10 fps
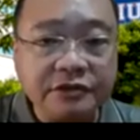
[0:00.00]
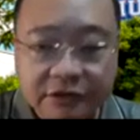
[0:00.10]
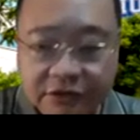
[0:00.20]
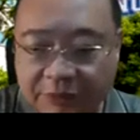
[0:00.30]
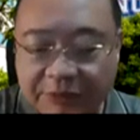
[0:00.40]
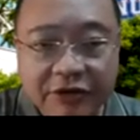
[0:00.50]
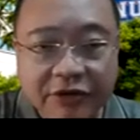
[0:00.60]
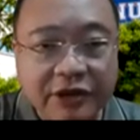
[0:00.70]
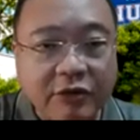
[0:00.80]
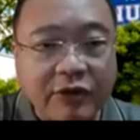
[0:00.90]
So I'm
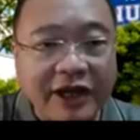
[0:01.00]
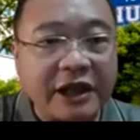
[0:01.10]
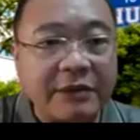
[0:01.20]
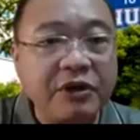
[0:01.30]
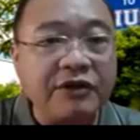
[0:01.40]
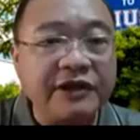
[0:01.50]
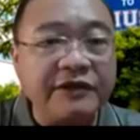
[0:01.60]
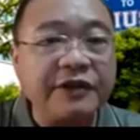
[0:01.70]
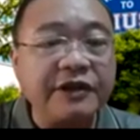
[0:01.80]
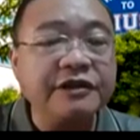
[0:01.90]
interested in quite a number of
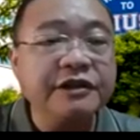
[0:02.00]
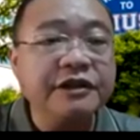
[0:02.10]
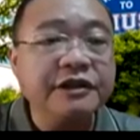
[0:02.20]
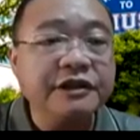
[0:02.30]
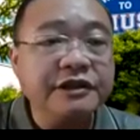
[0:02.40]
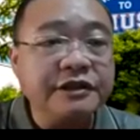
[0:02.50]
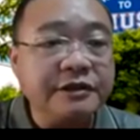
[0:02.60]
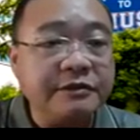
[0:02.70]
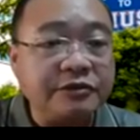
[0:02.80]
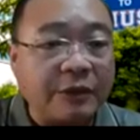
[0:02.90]
different
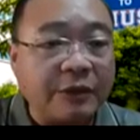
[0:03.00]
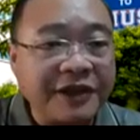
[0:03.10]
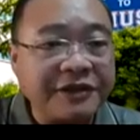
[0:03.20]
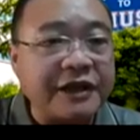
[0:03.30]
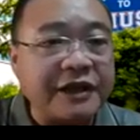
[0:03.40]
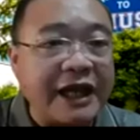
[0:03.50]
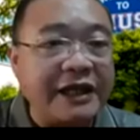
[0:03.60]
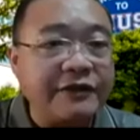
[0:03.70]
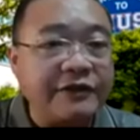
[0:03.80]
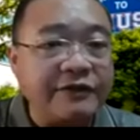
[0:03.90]
topics.
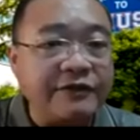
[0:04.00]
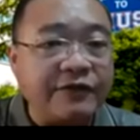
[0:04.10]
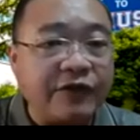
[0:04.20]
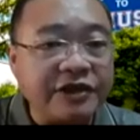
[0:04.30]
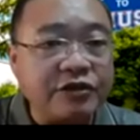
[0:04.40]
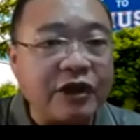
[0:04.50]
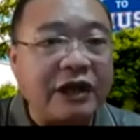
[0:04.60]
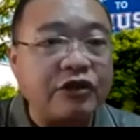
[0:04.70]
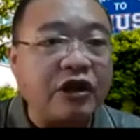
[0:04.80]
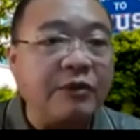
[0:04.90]
And for this talk,
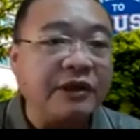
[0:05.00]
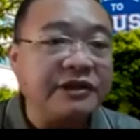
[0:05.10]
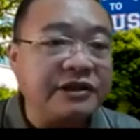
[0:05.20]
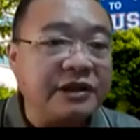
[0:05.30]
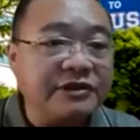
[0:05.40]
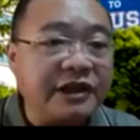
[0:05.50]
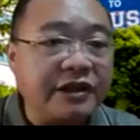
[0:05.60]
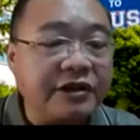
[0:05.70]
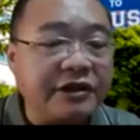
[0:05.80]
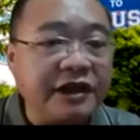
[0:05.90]
I'll talk about system
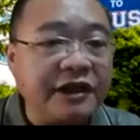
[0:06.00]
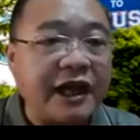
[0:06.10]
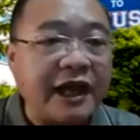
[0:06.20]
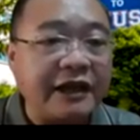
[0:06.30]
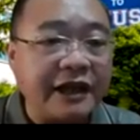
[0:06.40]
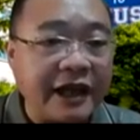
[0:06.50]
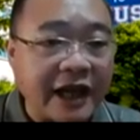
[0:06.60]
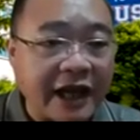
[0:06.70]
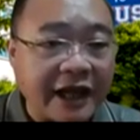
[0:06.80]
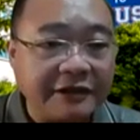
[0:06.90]
security and AI.